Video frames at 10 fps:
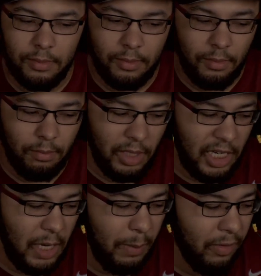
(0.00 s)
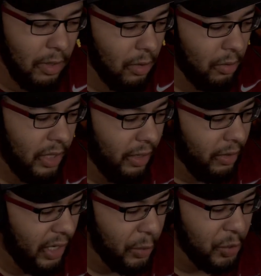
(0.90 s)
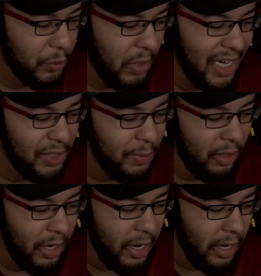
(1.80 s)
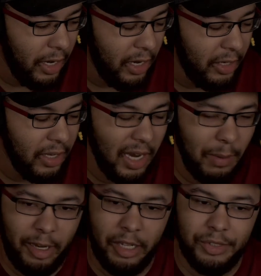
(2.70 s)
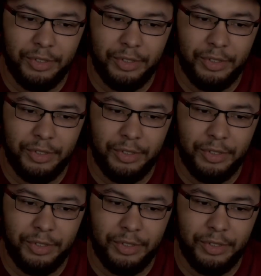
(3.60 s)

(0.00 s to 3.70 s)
But I could be wrong. They, they can surprise me any time, I guess.